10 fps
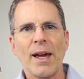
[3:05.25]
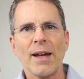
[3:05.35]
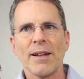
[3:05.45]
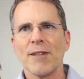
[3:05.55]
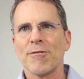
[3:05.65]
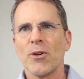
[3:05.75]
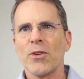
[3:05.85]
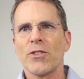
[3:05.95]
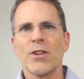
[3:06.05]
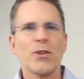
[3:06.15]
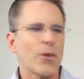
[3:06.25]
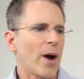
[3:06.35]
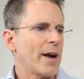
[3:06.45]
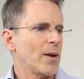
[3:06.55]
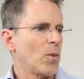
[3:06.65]
and I first
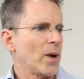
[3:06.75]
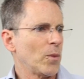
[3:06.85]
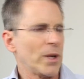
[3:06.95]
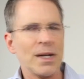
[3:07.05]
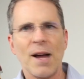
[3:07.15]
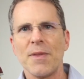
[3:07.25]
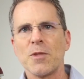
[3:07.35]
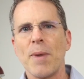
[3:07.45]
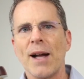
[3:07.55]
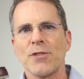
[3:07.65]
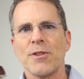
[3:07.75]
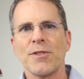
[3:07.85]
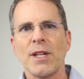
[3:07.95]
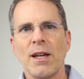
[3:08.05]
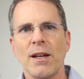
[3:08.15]
tried it when we got this batch
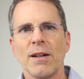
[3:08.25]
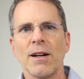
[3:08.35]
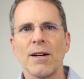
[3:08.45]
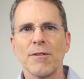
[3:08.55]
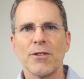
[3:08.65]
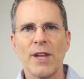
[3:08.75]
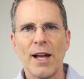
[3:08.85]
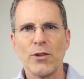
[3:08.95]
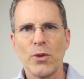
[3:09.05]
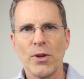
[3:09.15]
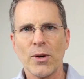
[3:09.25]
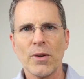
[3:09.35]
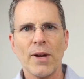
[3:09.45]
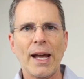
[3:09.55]
15 of Stagg Jr.,